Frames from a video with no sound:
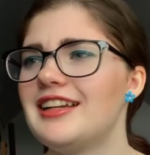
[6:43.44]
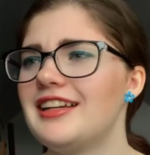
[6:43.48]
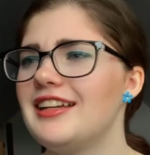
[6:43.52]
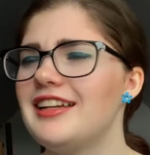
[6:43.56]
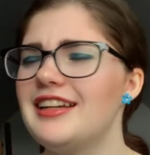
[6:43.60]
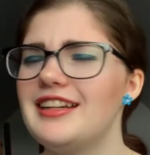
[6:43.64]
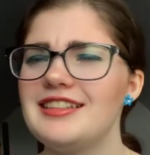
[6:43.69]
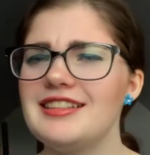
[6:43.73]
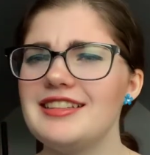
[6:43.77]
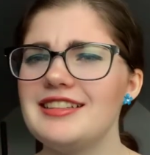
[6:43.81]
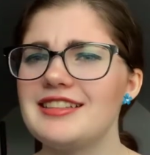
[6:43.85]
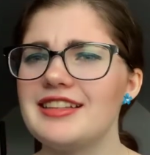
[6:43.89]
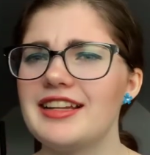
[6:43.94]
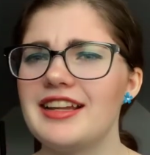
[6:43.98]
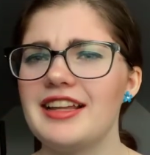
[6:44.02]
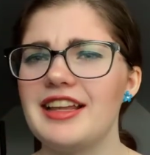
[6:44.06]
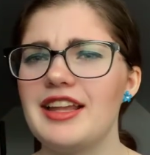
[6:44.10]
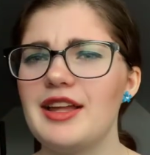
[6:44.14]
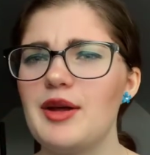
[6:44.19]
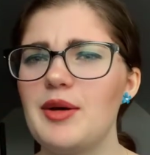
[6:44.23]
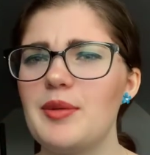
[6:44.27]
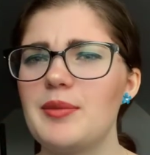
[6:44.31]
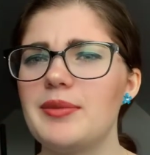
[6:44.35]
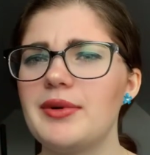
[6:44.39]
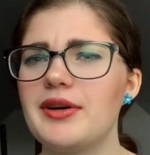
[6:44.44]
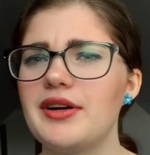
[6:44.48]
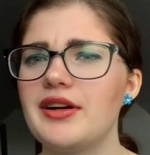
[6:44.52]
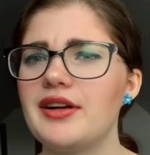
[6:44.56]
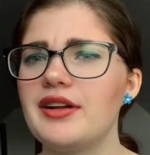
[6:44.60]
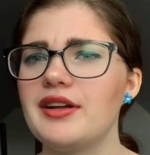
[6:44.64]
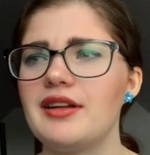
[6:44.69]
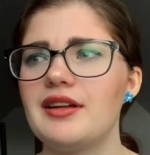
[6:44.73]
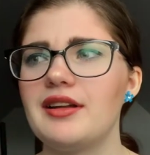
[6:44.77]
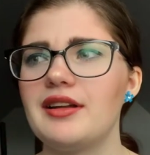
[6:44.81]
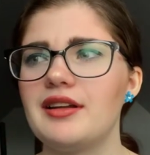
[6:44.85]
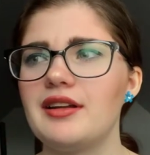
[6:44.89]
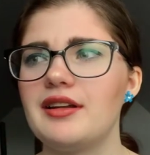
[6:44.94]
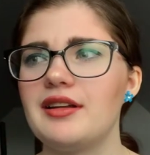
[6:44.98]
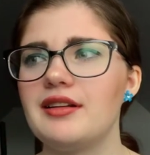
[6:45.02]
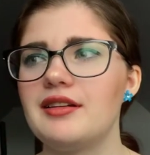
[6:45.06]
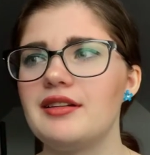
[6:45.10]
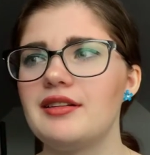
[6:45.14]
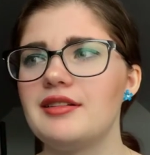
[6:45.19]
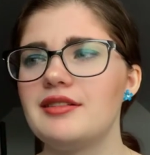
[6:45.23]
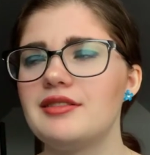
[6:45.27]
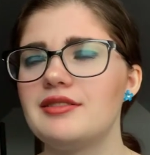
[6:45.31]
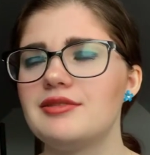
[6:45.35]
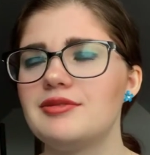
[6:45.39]
he doesn't say that, but
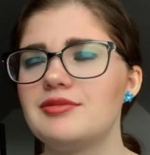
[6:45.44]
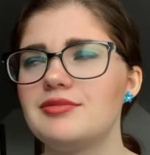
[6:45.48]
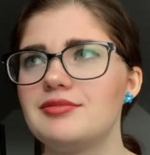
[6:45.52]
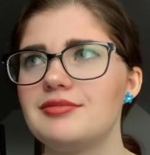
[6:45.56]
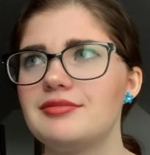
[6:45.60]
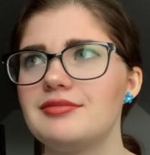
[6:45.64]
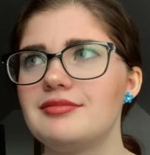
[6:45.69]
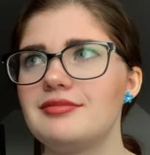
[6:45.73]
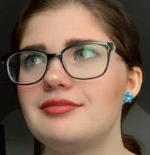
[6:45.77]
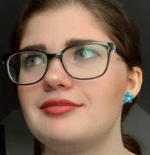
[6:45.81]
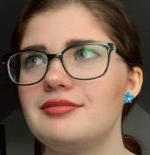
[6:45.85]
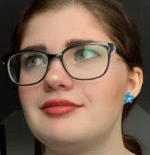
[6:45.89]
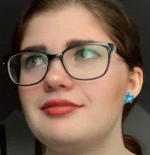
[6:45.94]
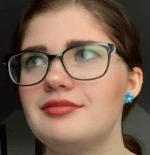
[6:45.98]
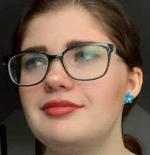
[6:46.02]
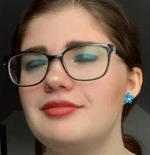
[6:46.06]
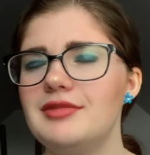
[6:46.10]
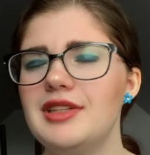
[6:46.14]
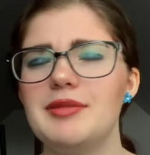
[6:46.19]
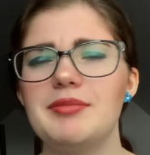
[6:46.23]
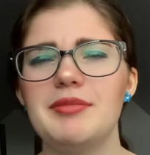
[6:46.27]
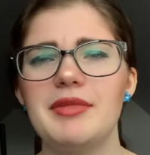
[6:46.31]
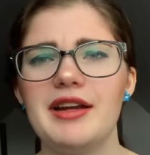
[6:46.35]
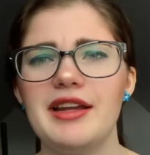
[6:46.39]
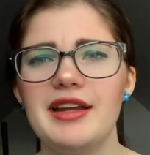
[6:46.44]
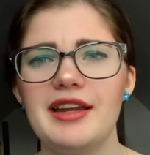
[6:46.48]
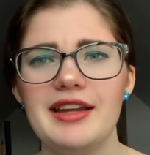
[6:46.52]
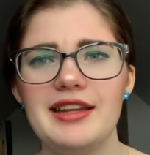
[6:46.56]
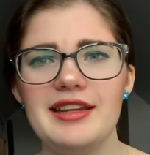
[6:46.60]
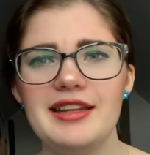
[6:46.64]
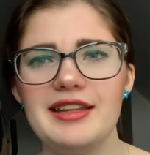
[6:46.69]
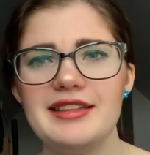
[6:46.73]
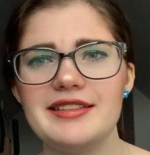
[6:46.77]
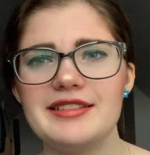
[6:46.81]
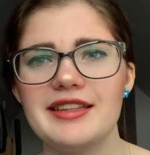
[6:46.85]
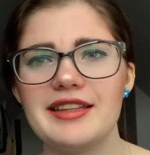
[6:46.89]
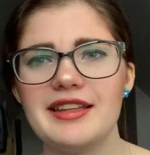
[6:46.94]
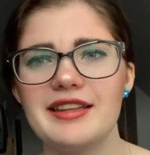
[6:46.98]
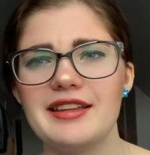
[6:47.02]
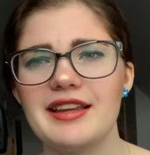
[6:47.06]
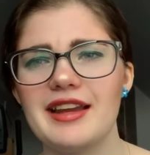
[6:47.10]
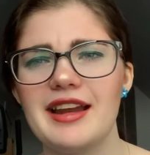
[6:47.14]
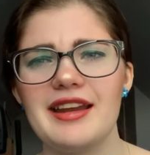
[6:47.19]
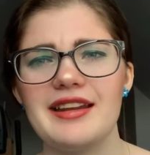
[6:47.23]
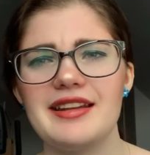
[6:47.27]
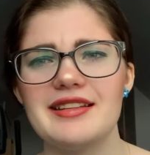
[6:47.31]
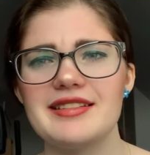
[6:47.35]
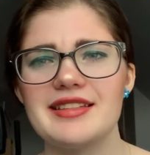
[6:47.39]
in my head, he said
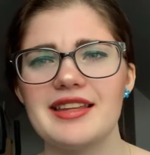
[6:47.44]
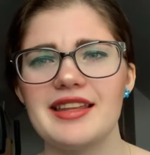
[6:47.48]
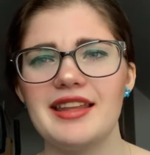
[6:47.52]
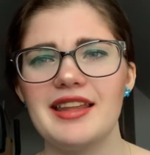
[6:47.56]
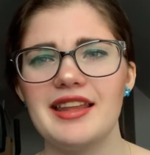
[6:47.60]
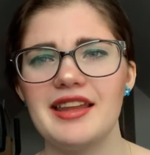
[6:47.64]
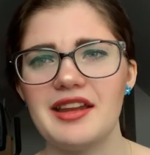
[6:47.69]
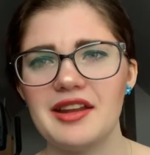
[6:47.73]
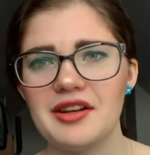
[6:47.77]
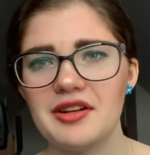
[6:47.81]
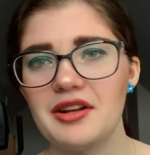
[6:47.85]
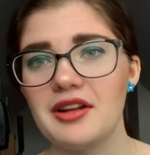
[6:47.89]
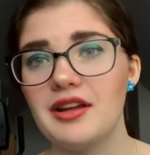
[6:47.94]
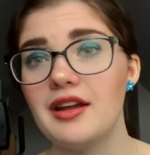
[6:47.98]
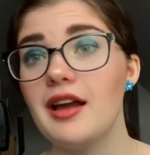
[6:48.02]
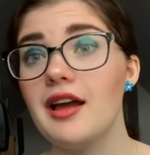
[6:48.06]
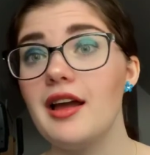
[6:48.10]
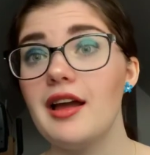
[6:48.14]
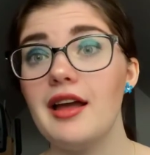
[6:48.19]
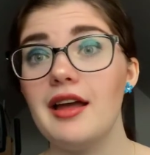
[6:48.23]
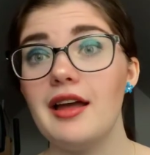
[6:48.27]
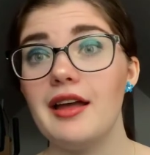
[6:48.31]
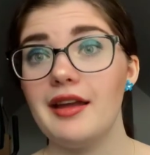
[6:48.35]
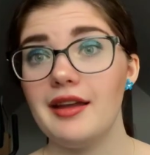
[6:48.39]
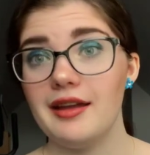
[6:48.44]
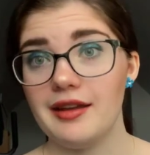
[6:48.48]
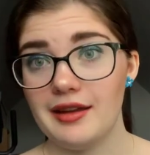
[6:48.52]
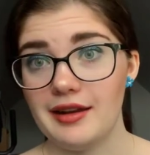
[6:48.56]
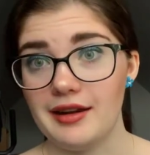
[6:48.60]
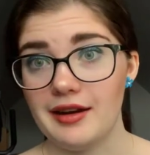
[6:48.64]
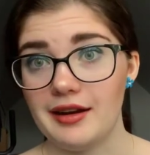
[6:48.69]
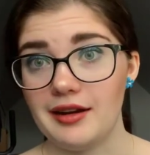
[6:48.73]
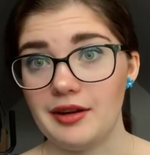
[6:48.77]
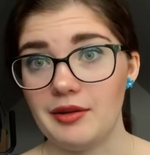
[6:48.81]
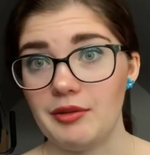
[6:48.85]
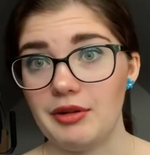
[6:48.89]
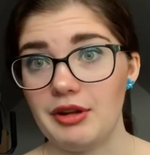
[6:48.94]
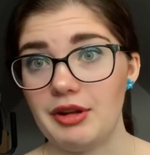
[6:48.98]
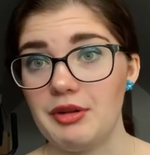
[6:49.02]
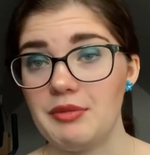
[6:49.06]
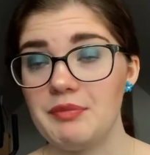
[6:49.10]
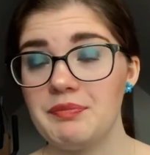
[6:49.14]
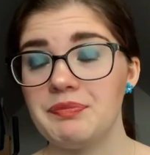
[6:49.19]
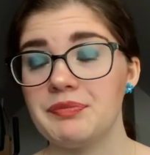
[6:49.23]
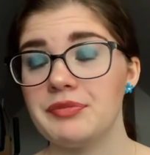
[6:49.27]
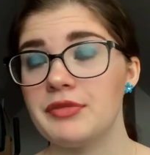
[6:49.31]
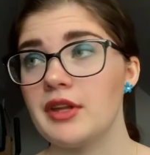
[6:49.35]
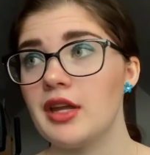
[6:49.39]
kind of said that. Anyway,
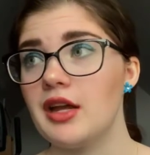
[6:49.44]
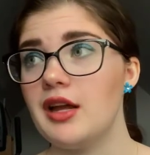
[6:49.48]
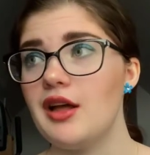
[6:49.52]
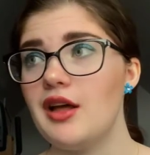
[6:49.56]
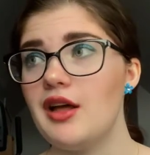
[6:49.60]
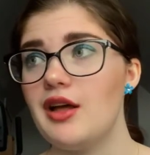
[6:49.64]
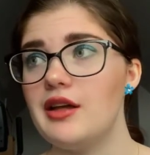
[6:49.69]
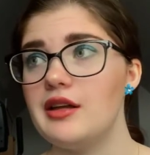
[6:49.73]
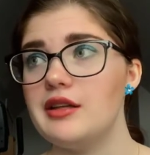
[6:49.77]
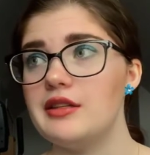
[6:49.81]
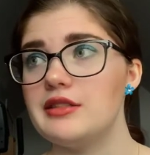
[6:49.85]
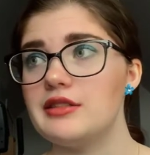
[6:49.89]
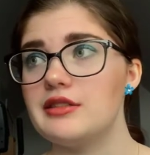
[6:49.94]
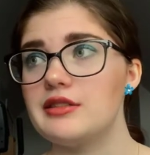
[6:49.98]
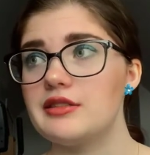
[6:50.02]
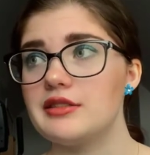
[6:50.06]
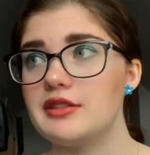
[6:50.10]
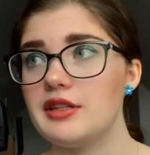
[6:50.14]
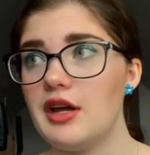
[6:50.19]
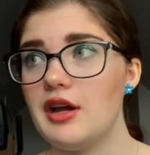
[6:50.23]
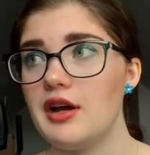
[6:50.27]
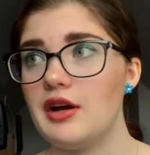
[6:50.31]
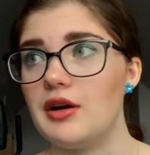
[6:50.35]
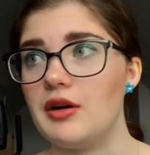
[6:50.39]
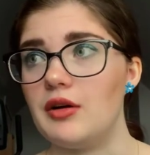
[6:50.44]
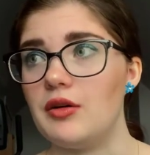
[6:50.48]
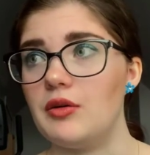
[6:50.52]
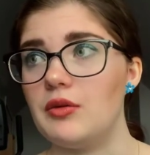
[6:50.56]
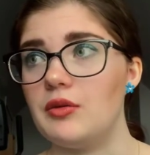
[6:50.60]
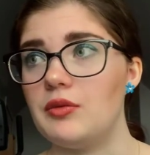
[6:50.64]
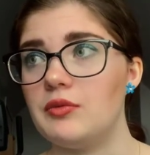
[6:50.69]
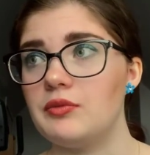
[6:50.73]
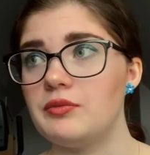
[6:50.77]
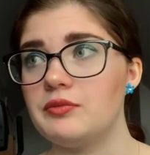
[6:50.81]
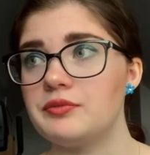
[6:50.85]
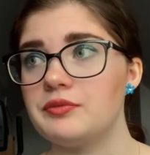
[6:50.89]
so,